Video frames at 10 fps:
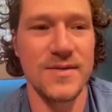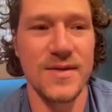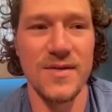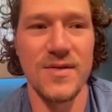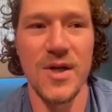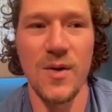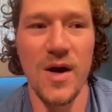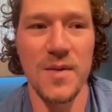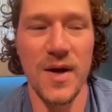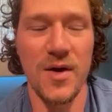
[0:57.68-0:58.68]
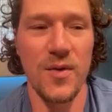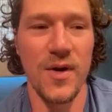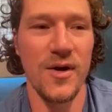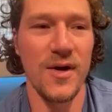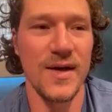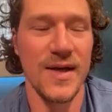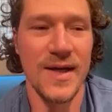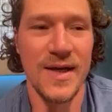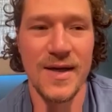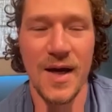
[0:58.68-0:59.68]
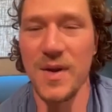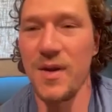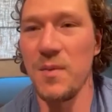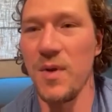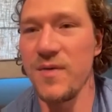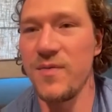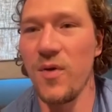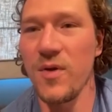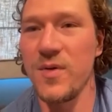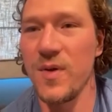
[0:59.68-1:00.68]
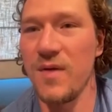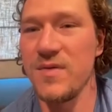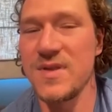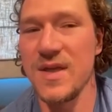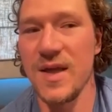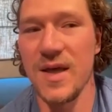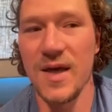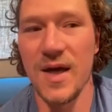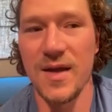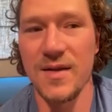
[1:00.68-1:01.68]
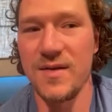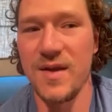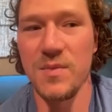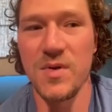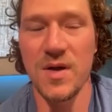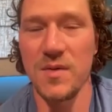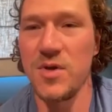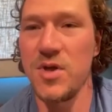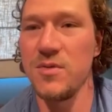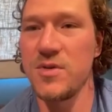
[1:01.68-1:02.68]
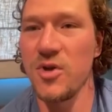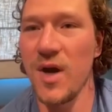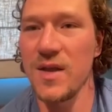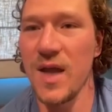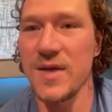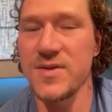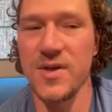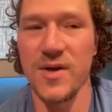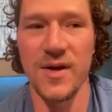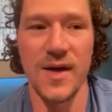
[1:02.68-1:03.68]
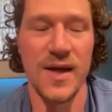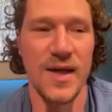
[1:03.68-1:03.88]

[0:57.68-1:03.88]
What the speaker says: continue on in my career. And I'm looking forward to it. Obviously the team took a huge stride last year,